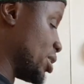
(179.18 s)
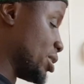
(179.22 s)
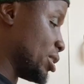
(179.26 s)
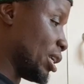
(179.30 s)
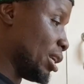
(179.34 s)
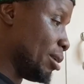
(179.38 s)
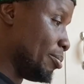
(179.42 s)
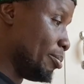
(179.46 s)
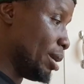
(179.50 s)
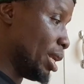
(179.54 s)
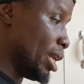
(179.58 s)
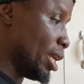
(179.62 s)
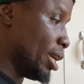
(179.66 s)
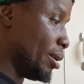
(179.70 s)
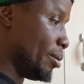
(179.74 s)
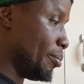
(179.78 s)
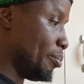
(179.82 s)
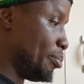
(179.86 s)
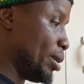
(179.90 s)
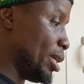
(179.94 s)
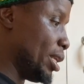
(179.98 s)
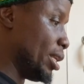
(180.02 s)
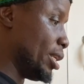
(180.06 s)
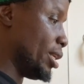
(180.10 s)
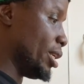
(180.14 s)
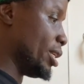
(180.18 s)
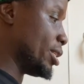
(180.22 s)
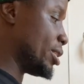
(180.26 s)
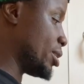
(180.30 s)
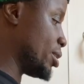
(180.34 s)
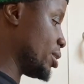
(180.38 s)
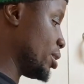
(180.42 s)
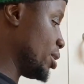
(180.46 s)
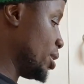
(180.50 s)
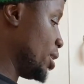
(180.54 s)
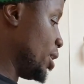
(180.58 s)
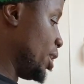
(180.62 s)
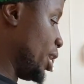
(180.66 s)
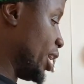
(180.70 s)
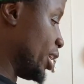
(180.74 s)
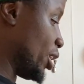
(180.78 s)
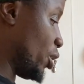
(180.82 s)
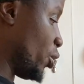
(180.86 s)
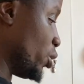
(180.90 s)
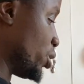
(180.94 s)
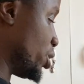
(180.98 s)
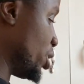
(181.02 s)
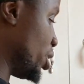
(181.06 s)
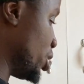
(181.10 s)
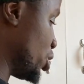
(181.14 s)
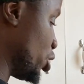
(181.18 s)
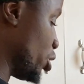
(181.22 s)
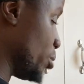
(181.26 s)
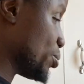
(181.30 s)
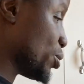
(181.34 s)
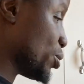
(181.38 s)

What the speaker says: of the melon, peeling it and cutting it up. So